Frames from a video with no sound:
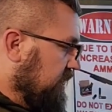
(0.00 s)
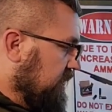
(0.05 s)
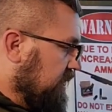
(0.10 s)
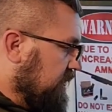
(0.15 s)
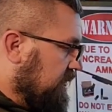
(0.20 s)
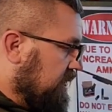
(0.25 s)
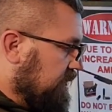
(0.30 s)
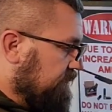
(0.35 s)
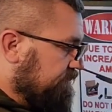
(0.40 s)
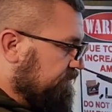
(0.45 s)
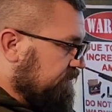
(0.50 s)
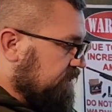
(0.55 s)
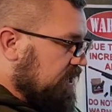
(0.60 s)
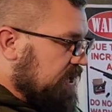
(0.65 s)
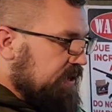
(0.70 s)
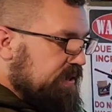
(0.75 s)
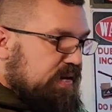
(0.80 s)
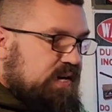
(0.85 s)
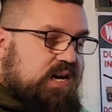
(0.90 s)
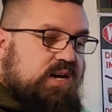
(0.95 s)
And
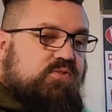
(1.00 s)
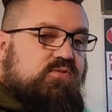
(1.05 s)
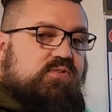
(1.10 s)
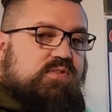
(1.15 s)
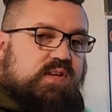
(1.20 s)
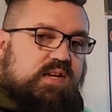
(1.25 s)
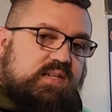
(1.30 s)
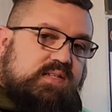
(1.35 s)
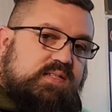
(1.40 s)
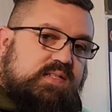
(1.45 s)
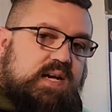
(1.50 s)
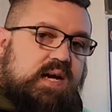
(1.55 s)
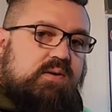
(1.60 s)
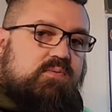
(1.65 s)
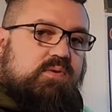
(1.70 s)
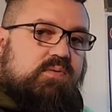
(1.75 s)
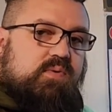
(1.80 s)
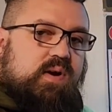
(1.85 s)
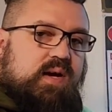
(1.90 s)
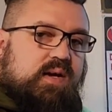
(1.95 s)
then other things that I
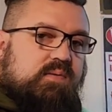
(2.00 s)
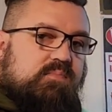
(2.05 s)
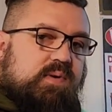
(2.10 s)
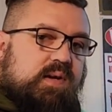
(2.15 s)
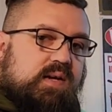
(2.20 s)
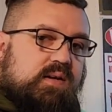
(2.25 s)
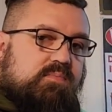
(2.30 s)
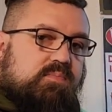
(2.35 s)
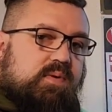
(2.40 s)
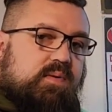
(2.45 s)
would recommend.